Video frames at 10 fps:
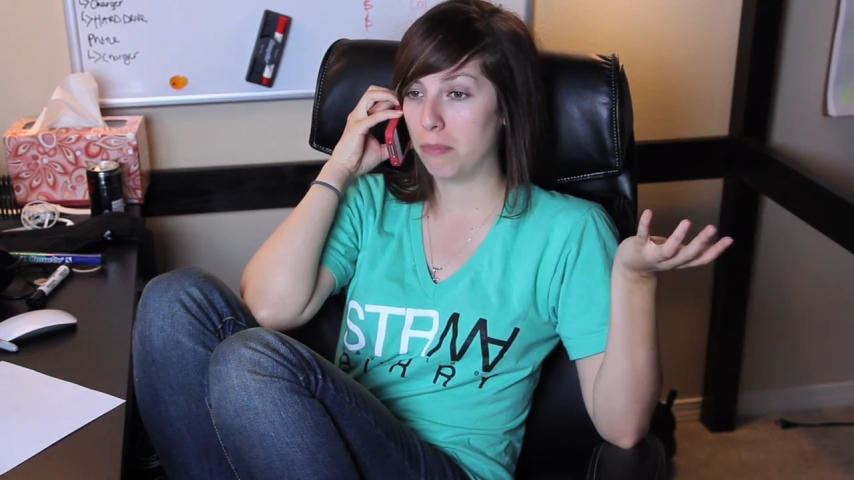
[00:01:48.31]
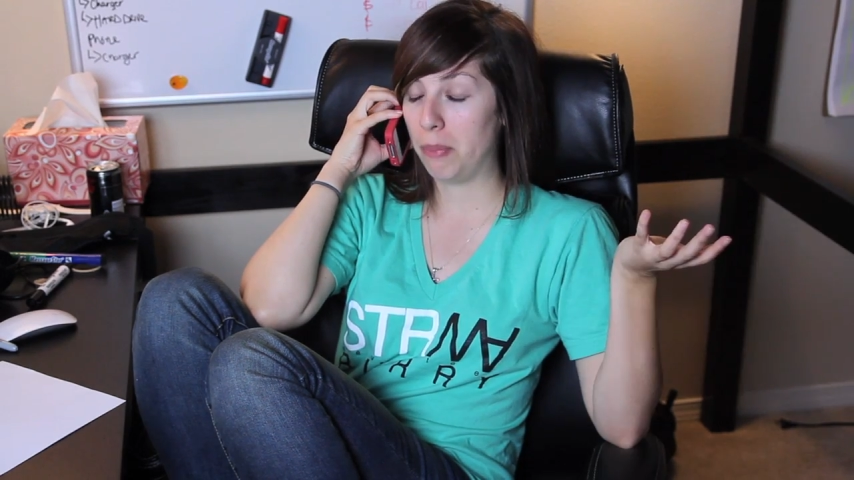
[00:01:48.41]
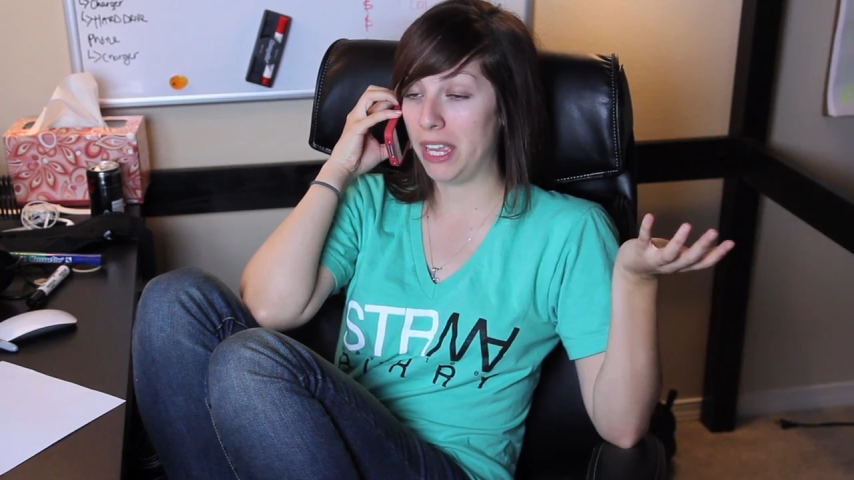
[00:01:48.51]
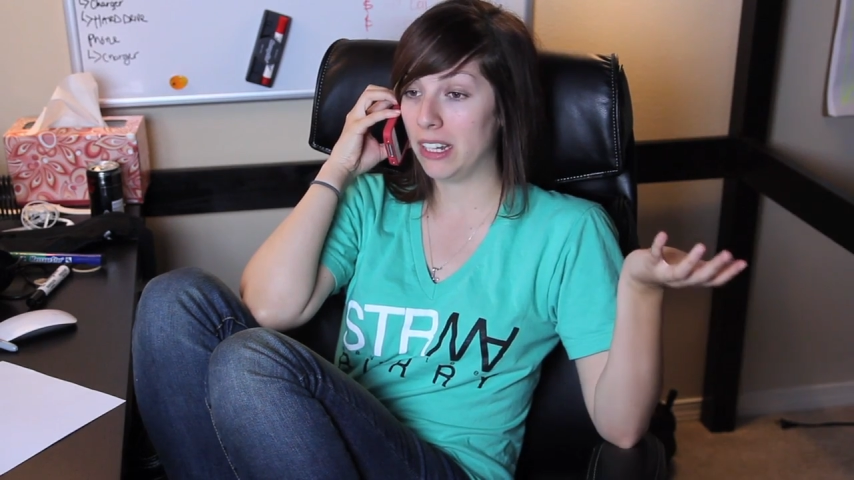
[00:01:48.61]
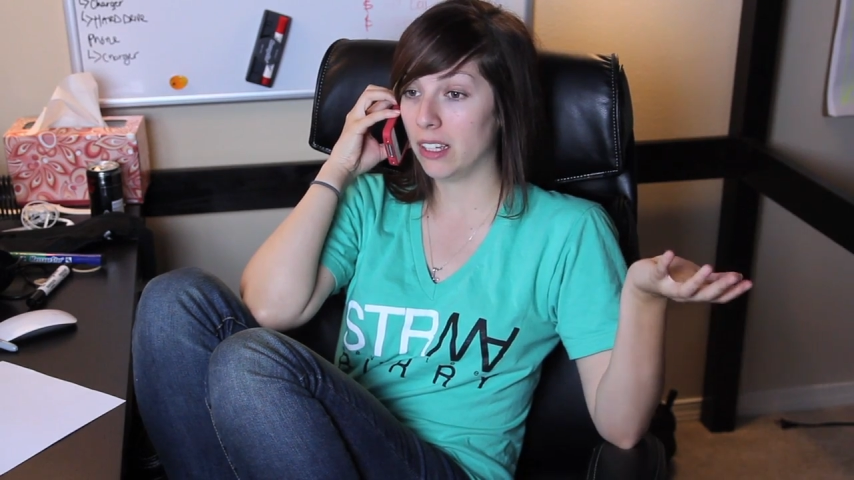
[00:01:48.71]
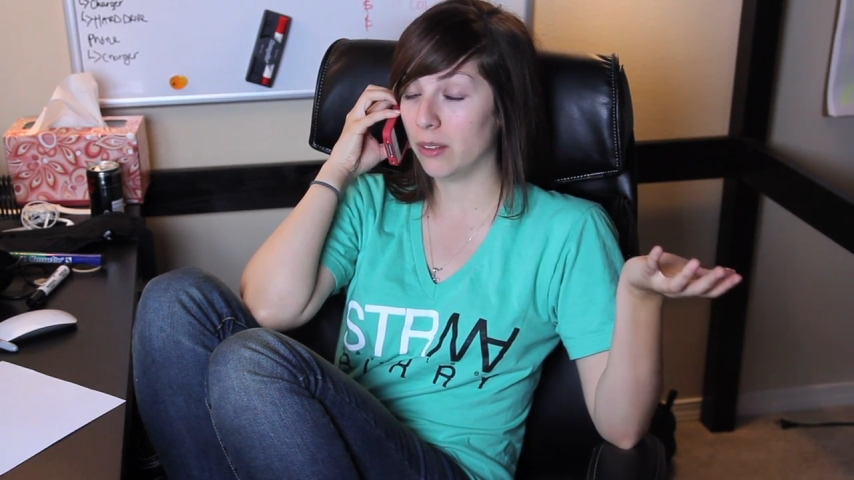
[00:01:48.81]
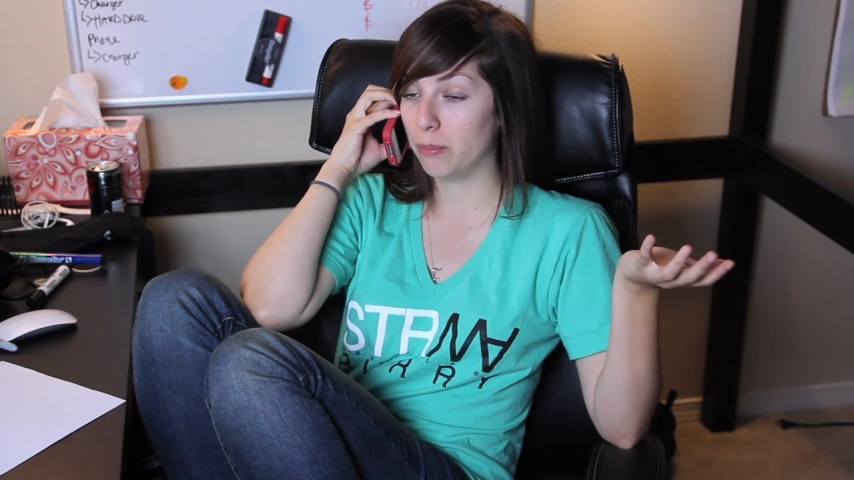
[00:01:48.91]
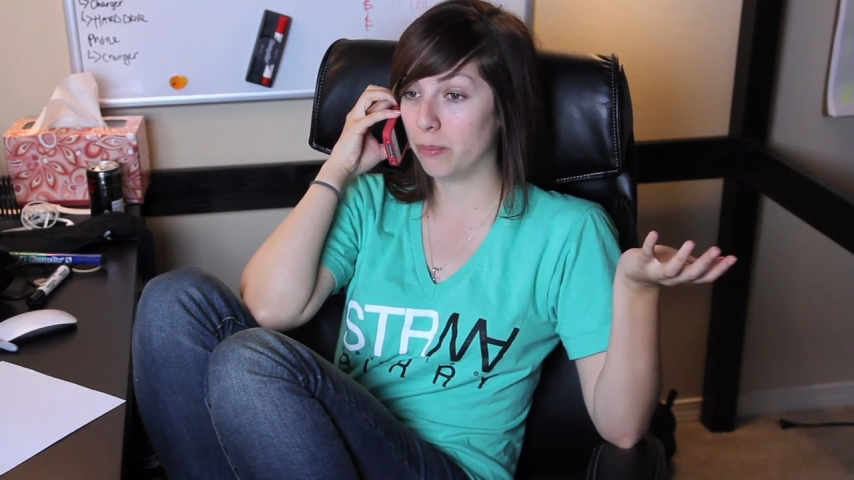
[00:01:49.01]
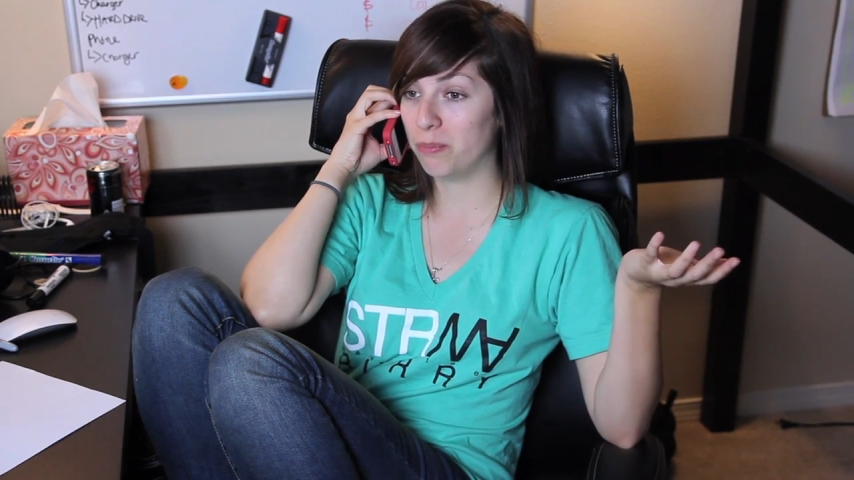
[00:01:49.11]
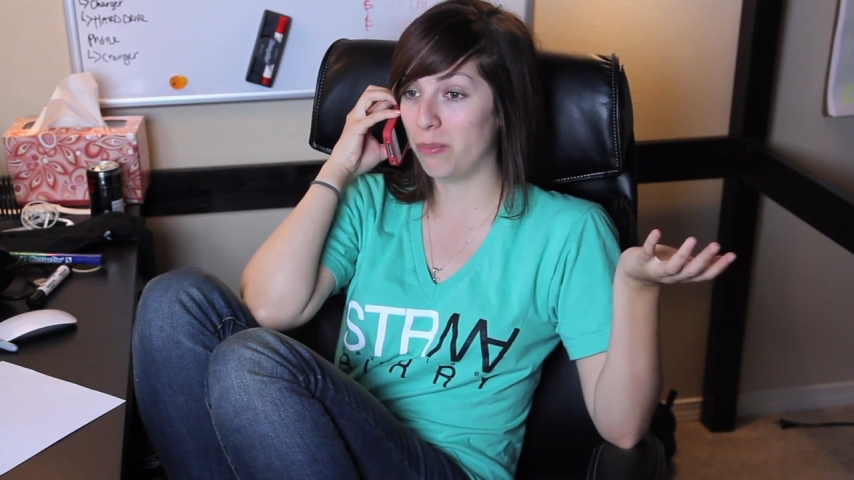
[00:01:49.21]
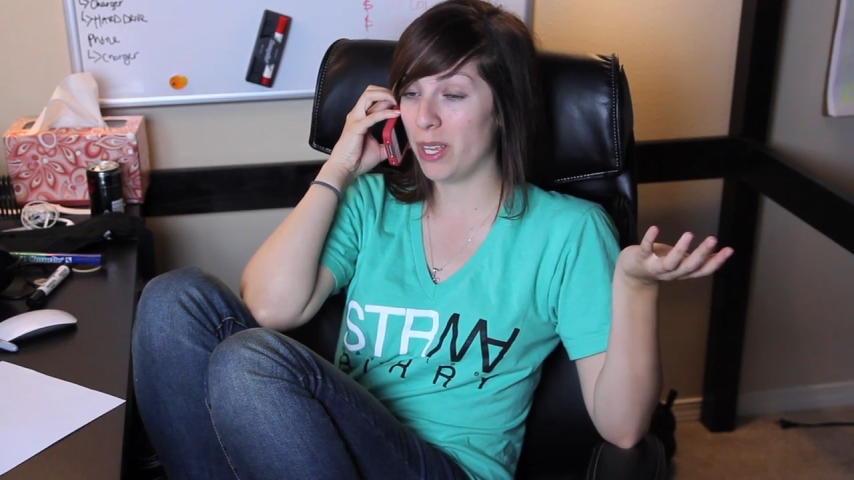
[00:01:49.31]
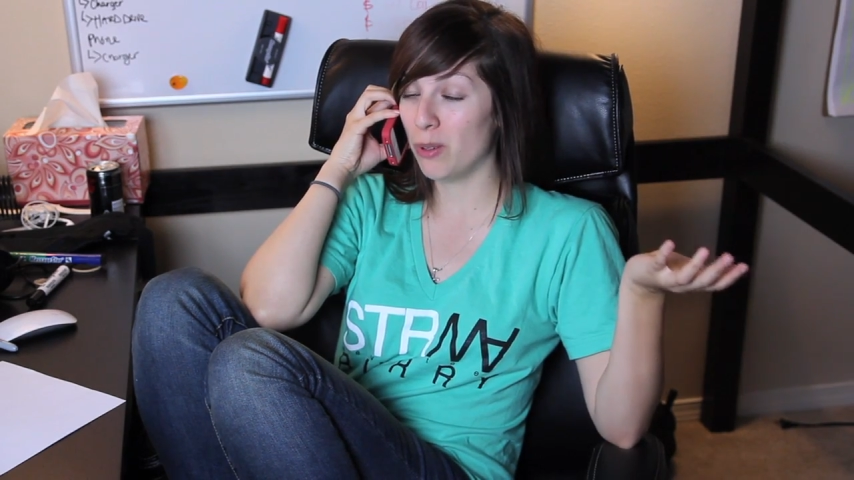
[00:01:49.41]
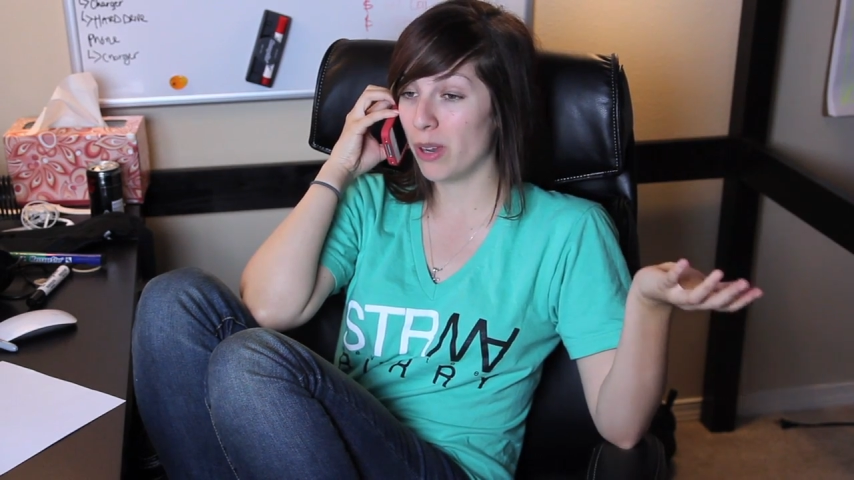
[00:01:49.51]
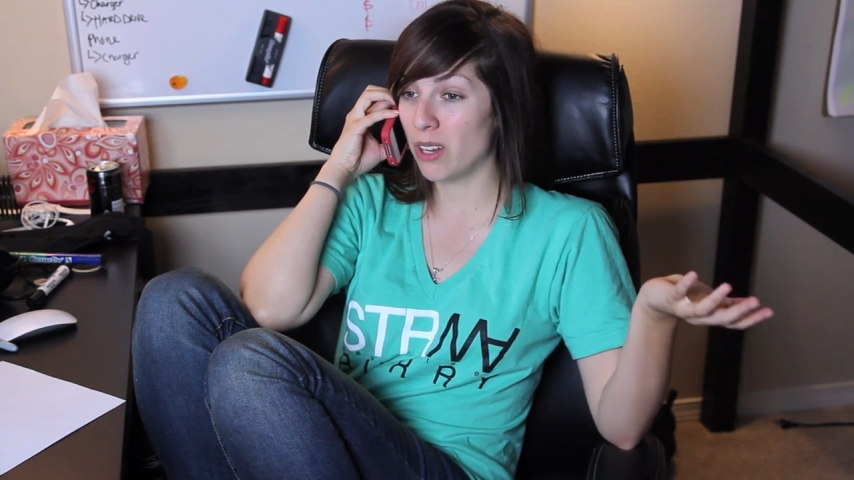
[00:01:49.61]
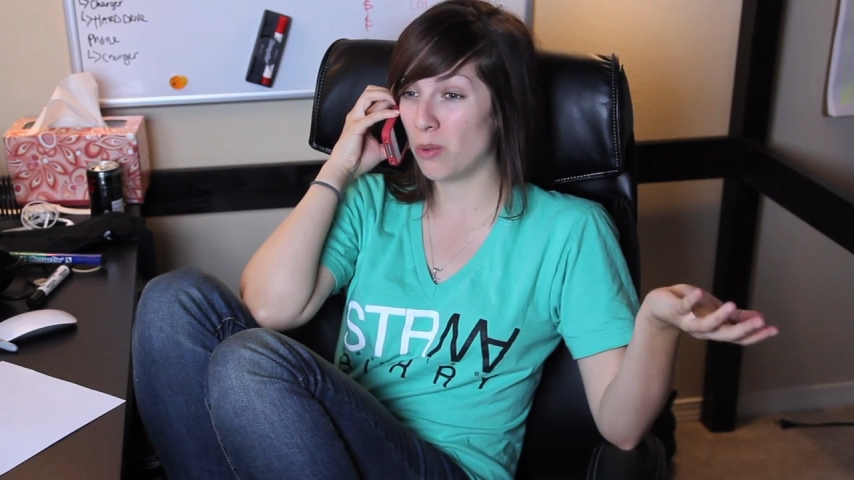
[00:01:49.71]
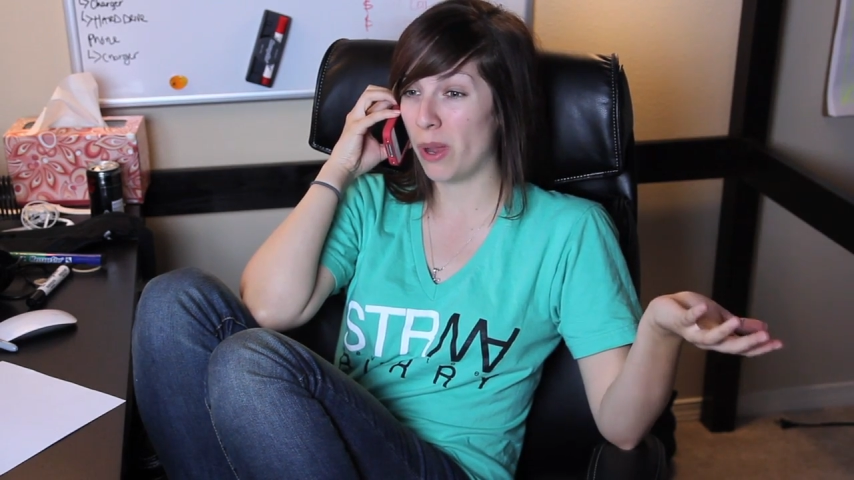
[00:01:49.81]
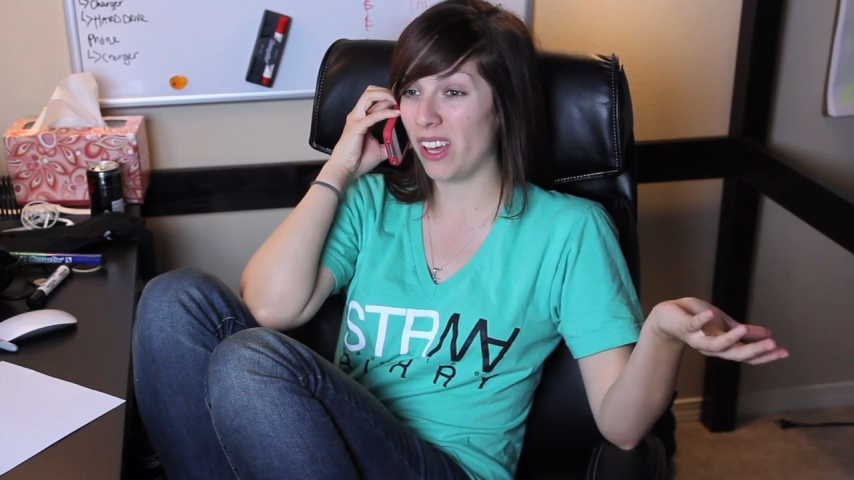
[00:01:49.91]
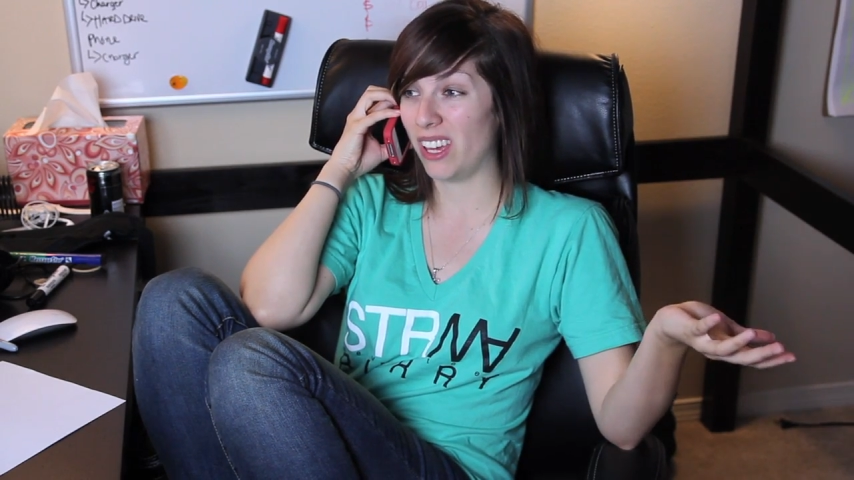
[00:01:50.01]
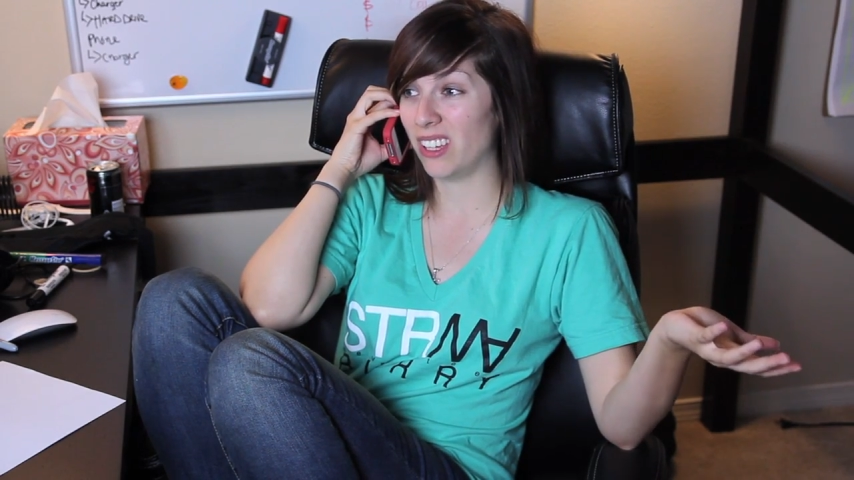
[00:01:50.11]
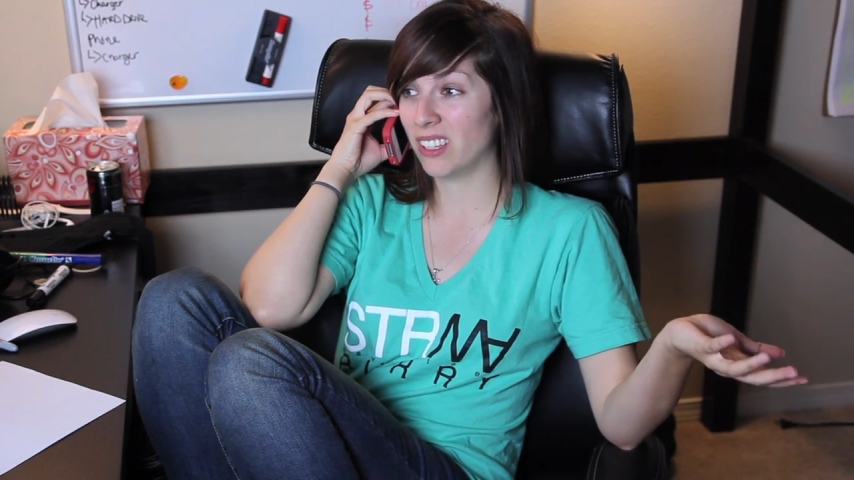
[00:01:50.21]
Beta Beta ran away.